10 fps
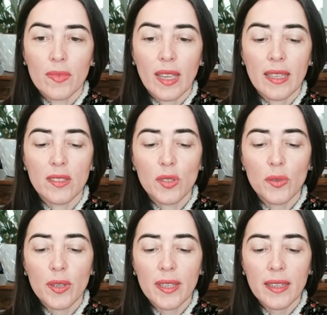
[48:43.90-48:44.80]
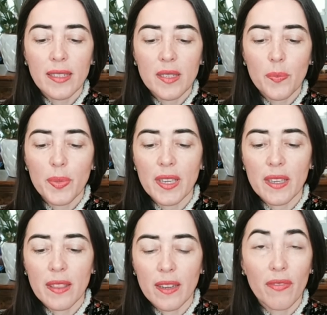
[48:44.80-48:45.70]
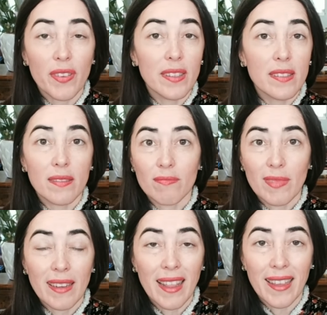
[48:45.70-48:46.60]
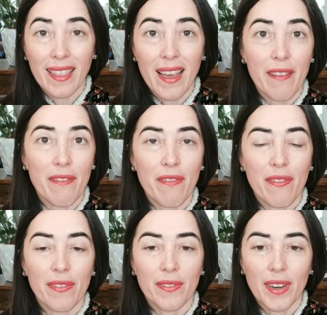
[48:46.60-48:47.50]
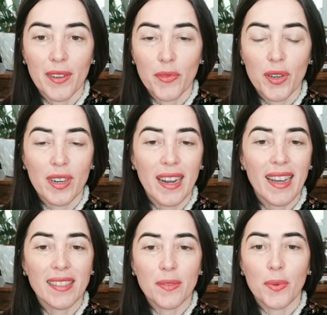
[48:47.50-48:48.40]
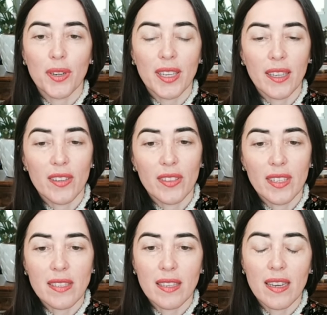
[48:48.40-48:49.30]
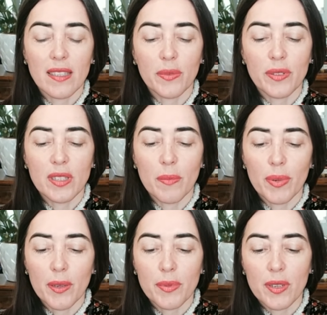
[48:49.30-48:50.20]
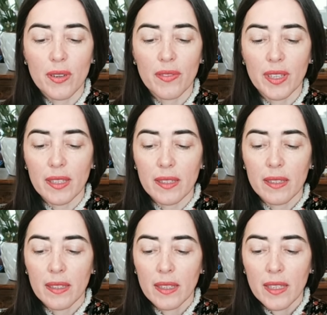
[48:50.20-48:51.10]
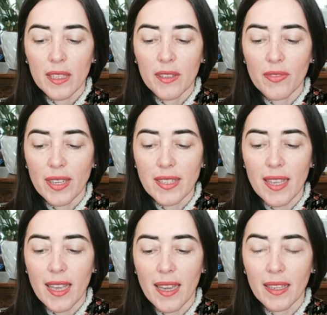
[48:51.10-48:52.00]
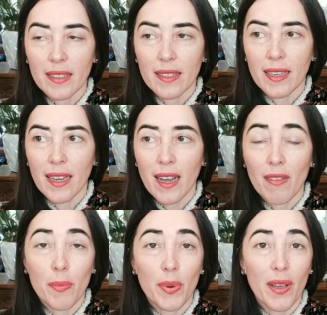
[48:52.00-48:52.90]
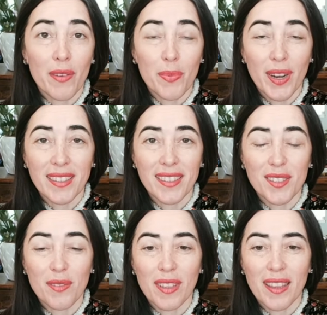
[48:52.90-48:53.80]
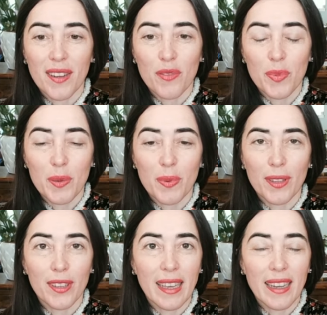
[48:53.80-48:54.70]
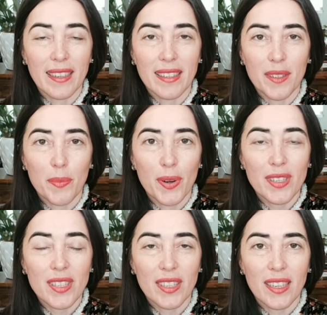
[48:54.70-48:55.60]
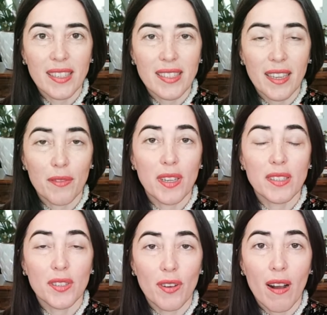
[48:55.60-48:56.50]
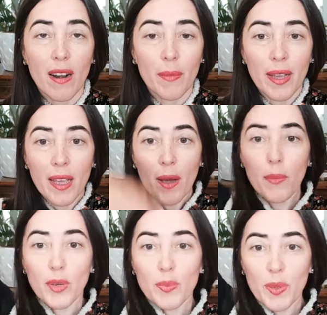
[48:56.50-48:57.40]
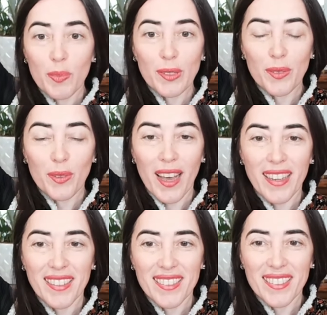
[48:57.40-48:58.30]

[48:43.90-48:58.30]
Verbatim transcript: And do it in a speed that feels like life, right? We're not working on this yet, we're simply observing. If I say, and I have a private practice of a lot of people online and in person, and I say, raise your arm, most people do that,